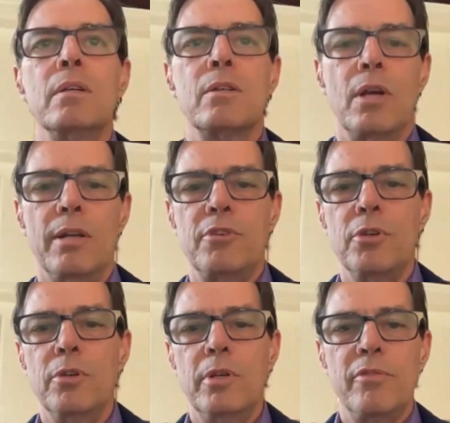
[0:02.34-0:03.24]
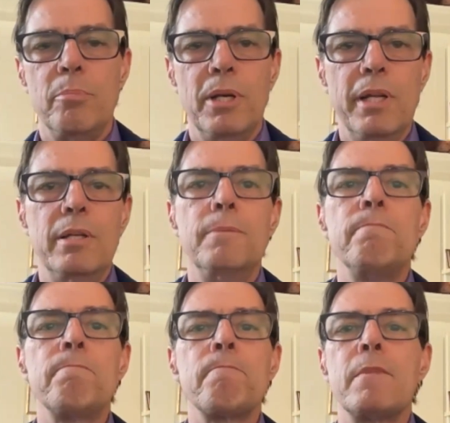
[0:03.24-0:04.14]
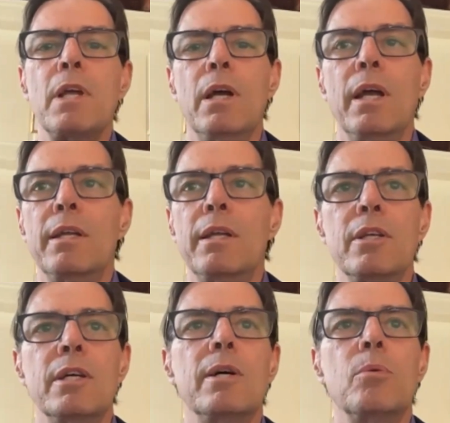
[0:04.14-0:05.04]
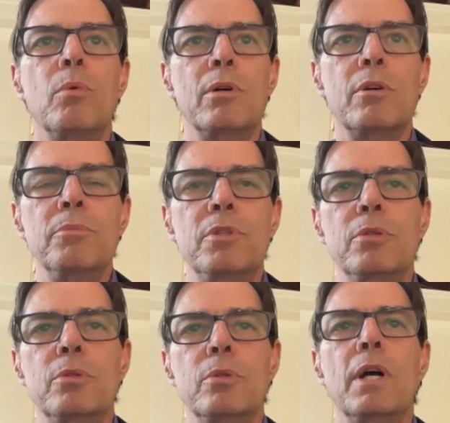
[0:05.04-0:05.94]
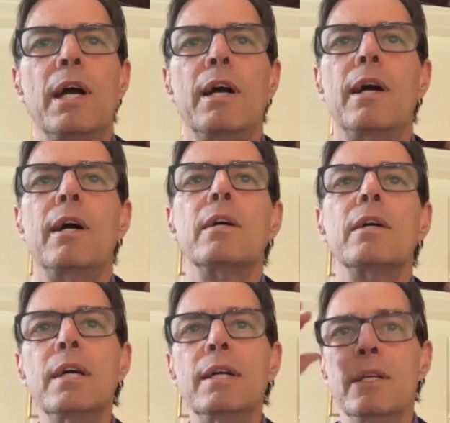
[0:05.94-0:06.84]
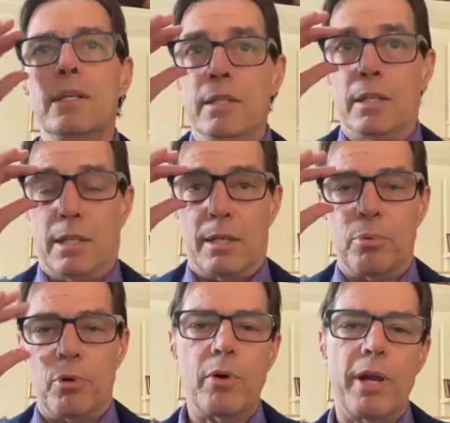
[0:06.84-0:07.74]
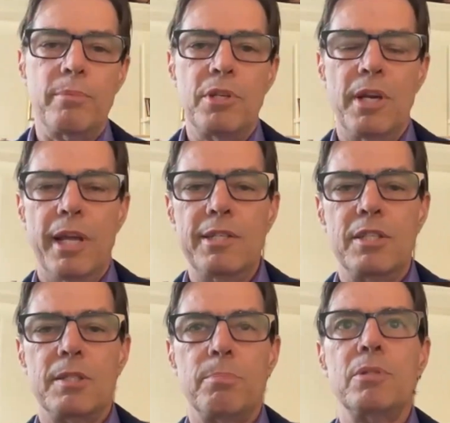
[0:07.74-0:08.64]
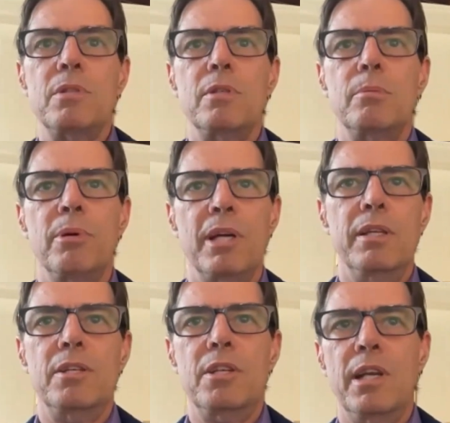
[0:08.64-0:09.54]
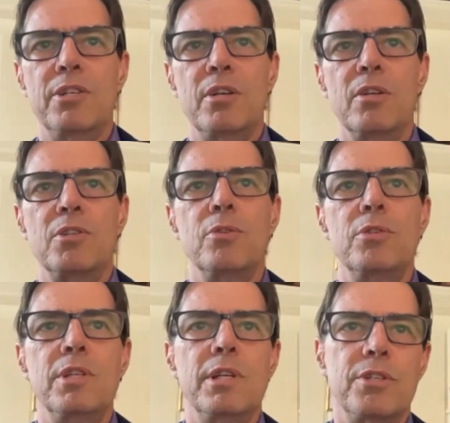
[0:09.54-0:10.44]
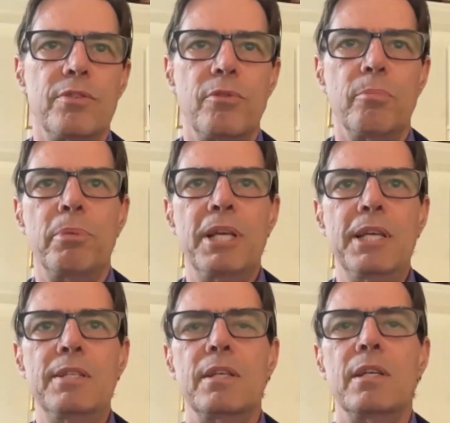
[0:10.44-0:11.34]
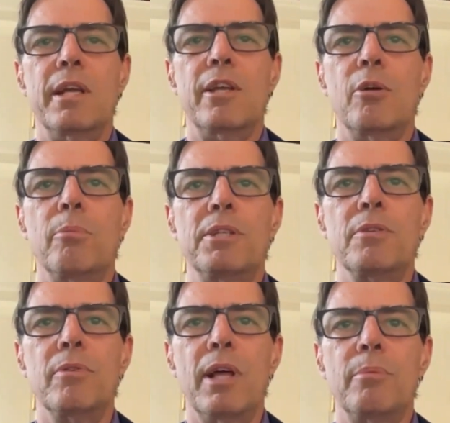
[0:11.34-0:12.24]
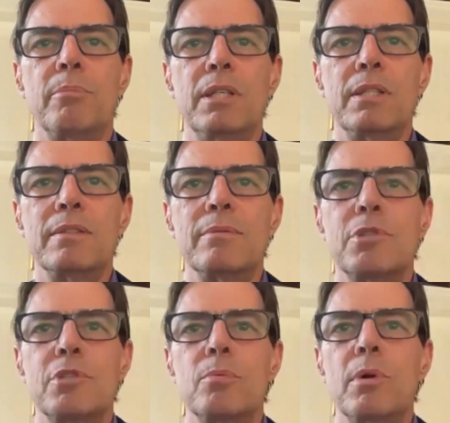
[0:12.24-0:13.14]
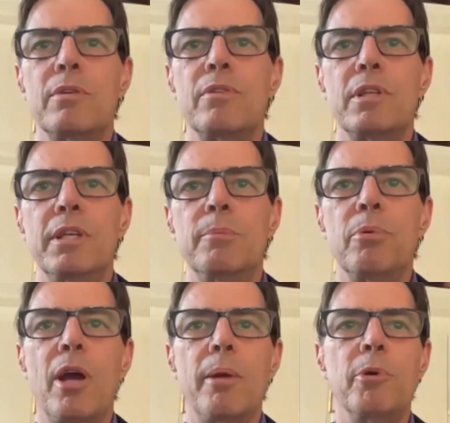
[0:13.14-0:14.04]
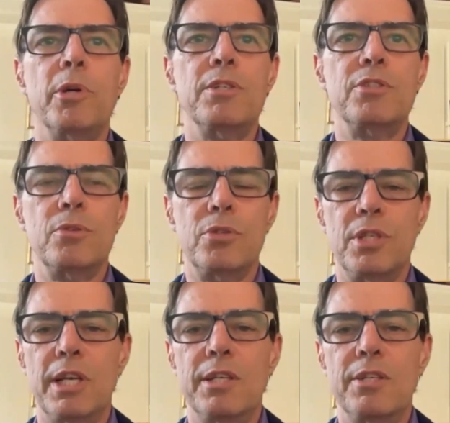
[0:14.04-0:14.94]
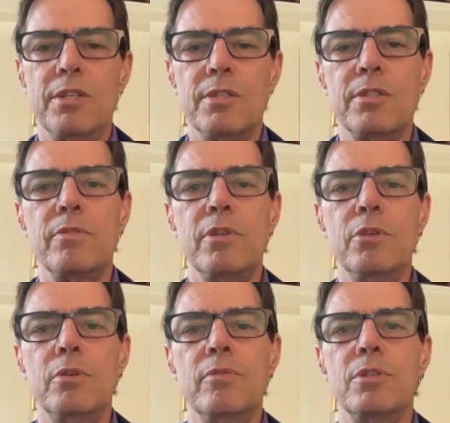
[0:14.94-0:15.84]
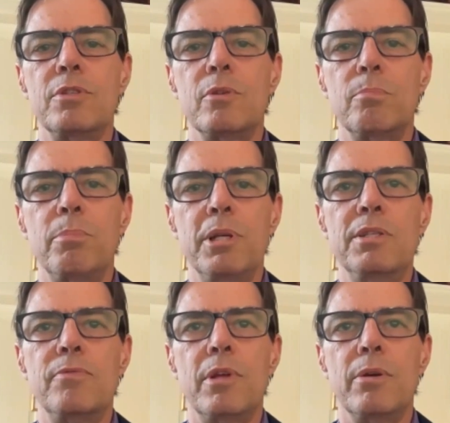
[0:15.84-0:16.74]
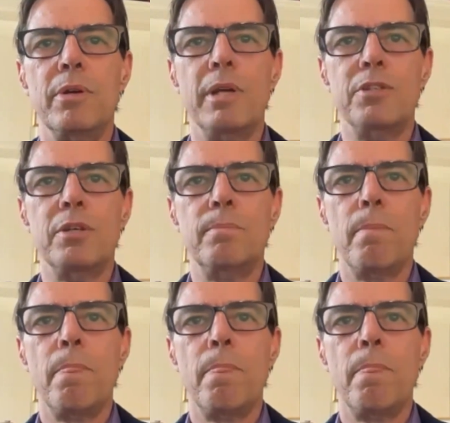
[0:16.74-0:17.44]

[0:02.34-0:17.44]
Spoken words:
Good afternoon, everybody, and welcome to our program today, sponsored by the International Association for Peace and Economic Development, which is one of the primary associations of the Universal Peace Federation,